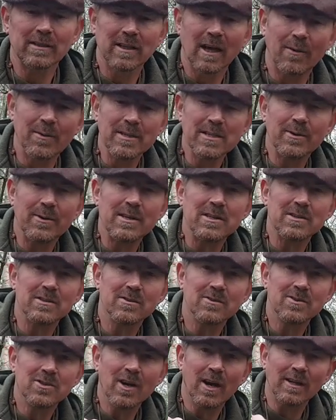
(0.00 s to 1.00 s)
so until it's
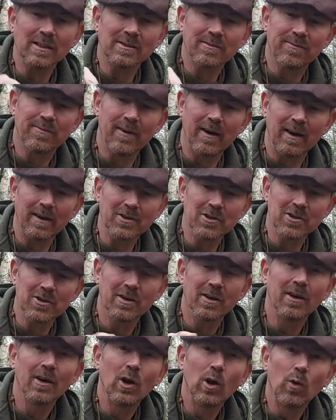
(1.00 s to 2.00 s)
just flush
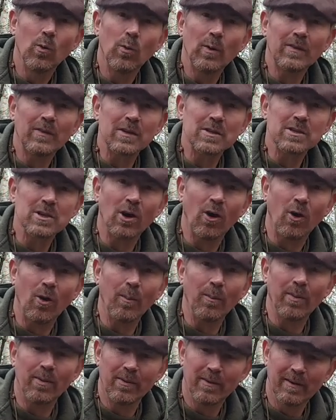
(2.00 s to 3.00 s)
with the
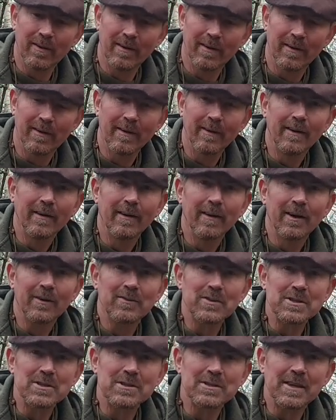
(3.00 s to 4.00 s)
top
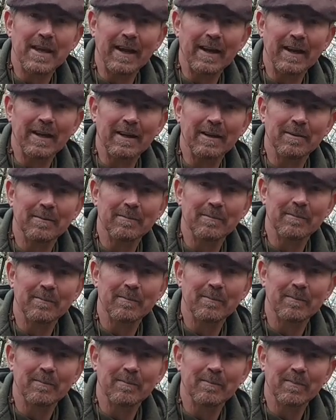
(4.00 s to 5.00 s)
of the stick.
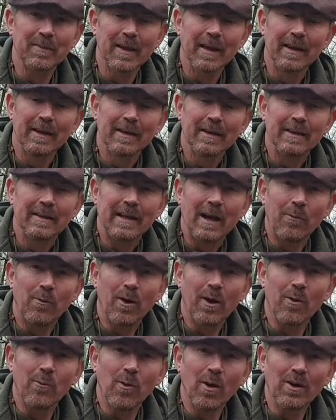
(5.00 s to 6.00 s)
Now
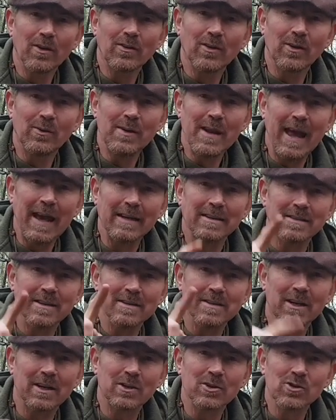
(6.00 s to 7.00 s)
what I want to do next
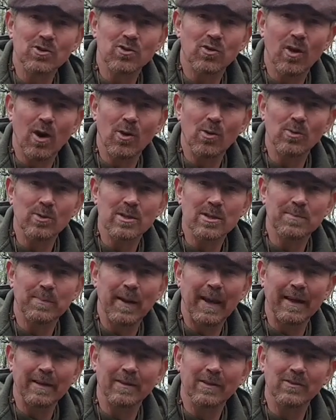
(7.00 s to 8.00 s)
is a controlled
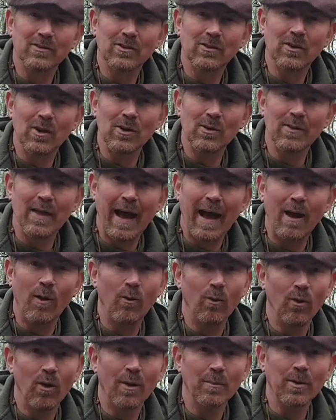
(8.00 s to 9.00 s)
split and to do that
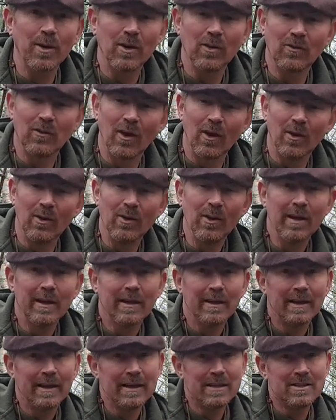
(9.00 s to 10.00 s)
all I'm going to do
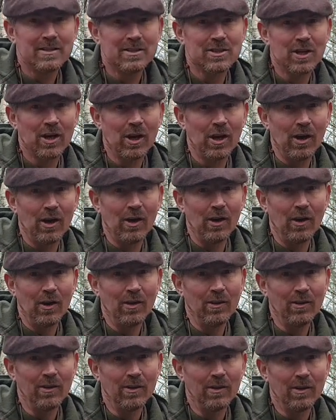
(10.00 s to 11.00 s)
is
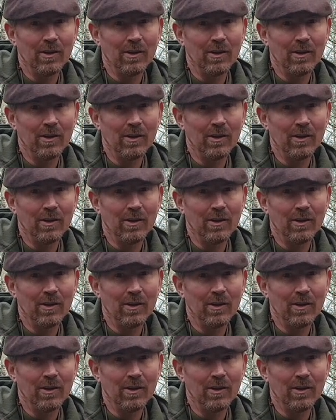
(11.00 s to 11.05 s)
turn